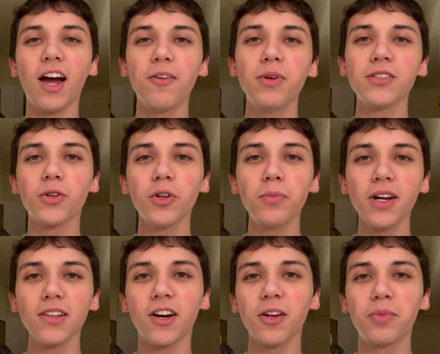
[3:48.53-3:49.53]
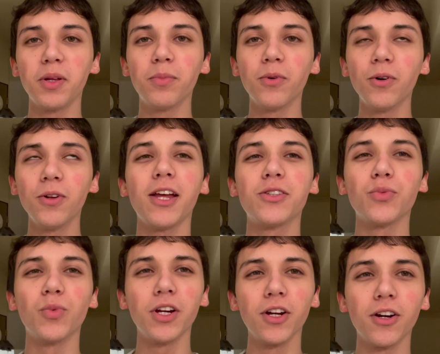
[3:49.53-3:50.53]
I've been told by a lot of people it's
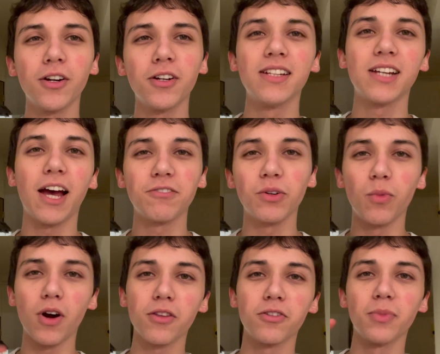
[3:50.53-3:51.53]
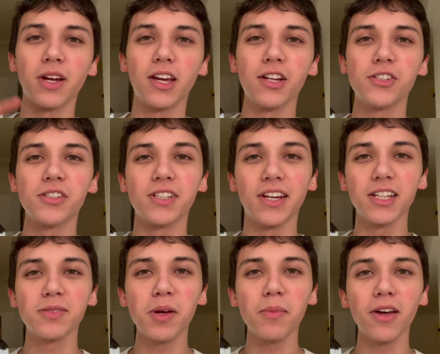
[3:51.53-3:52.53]
weird to have to walk through my kitchen to get
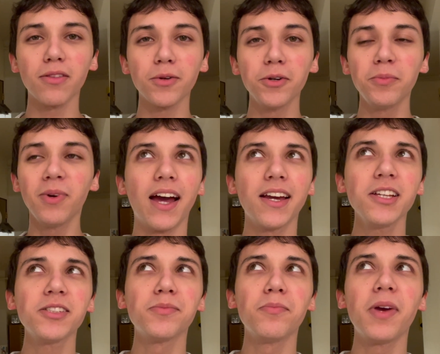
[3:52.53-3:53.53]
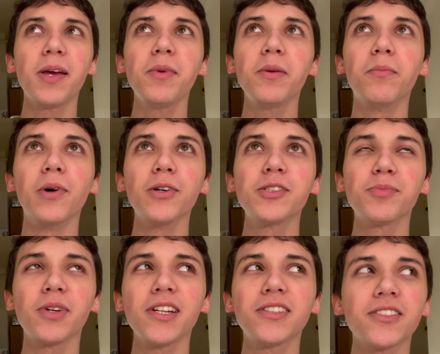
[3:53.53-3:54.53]
to my bathroom. I guess maybe most
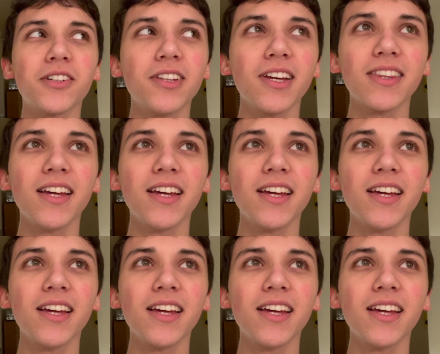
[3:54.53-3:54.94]
places aren't like